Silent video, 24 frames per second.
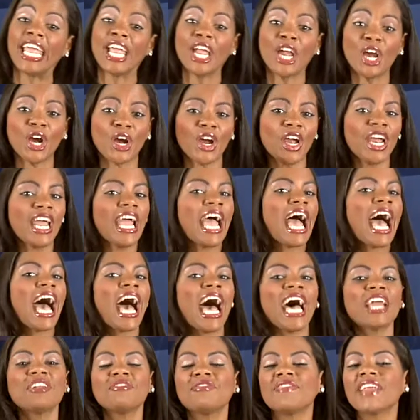air,
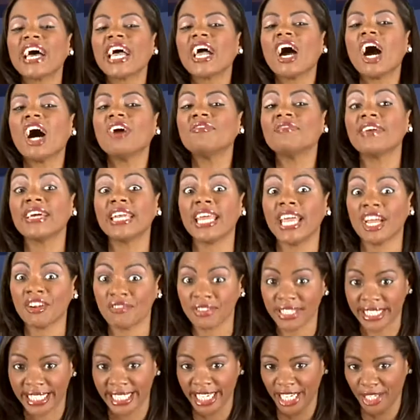hat fly off and
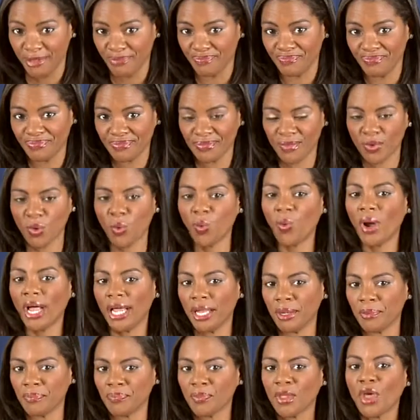everything.
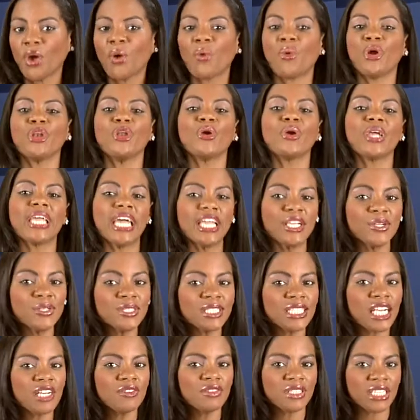Well, when you get
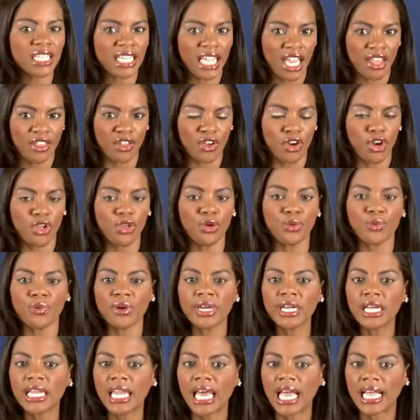yourself together, you
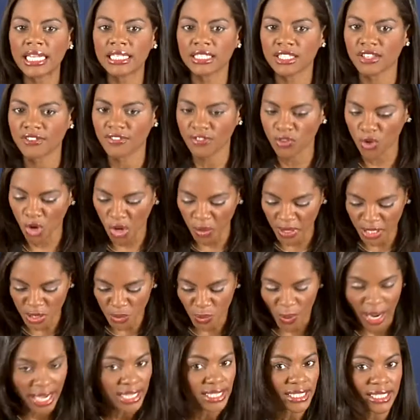realize the floor is
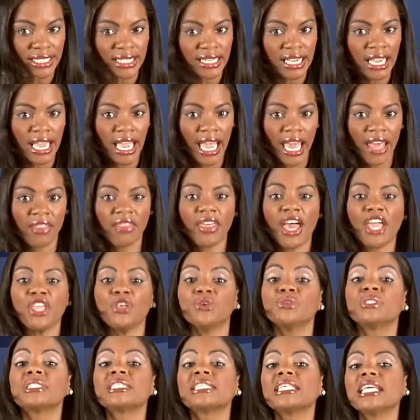wet and that
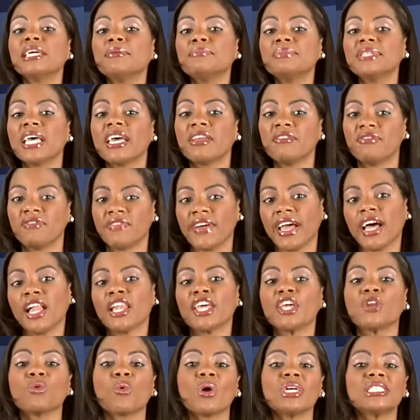you slipped and fell
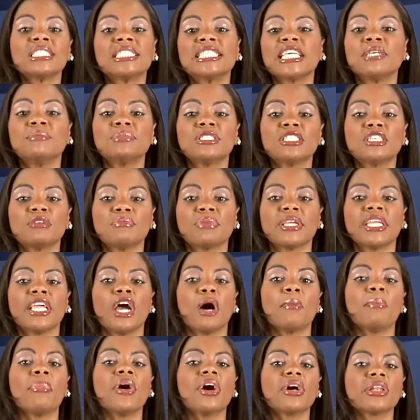in what seems to be a
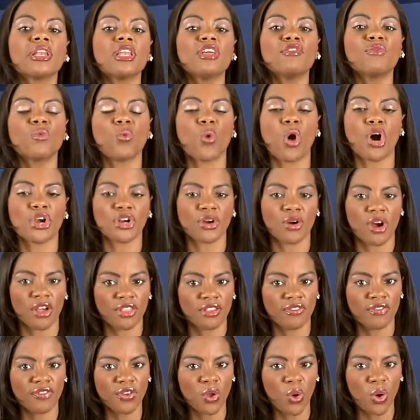puddle of water on the
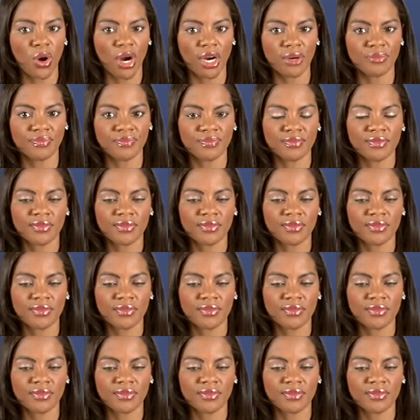floor.